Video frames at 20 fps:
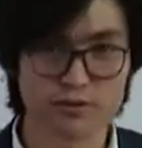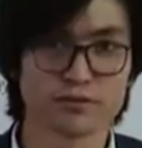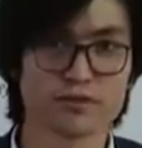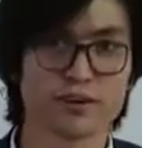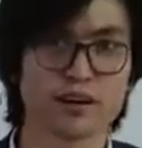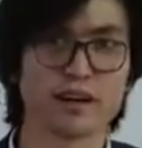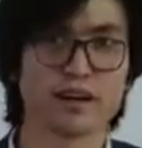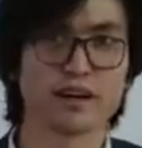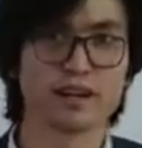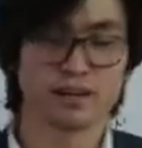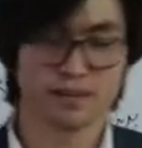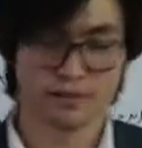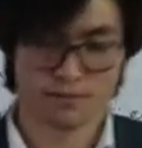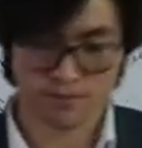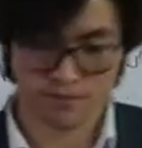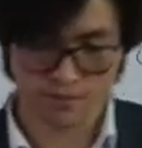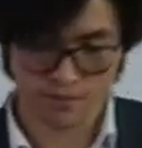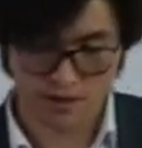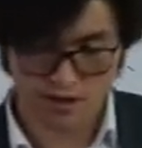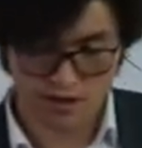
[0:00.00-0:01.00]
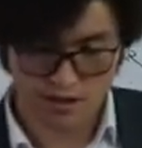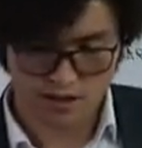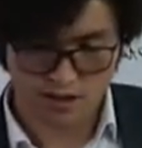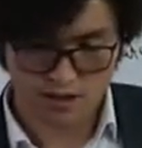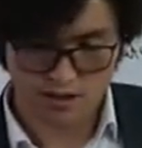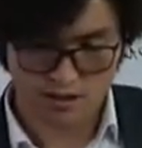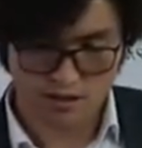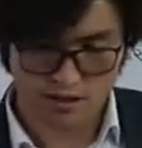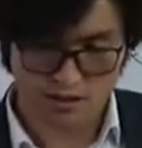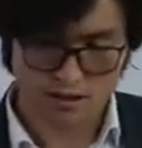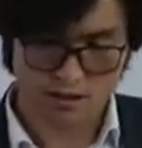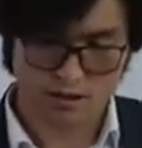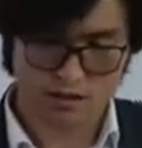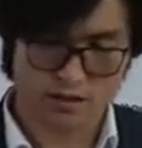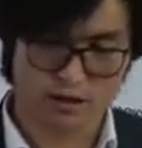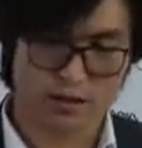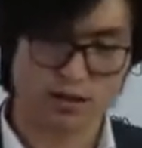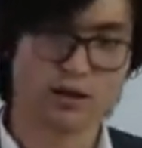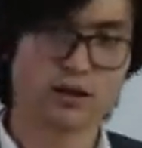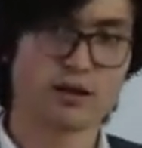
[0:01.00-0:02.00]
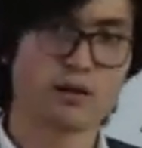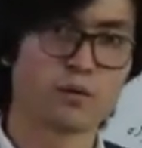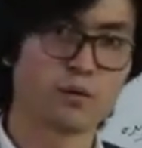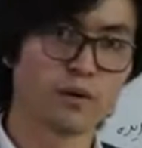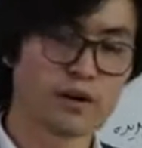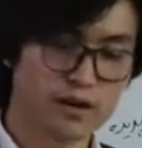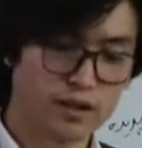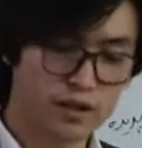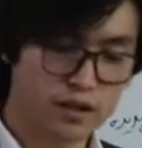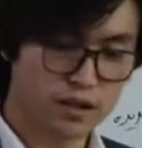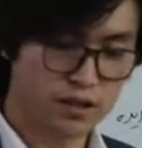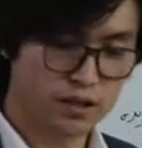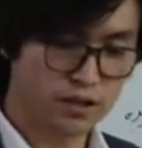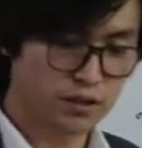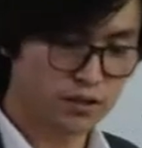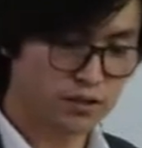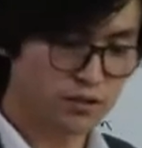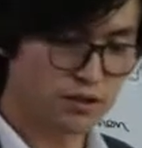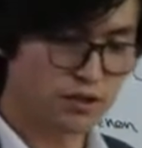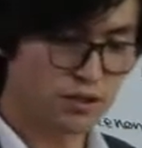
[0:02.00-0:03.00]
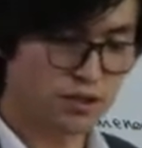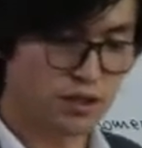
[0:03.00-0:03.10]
fine? Very good.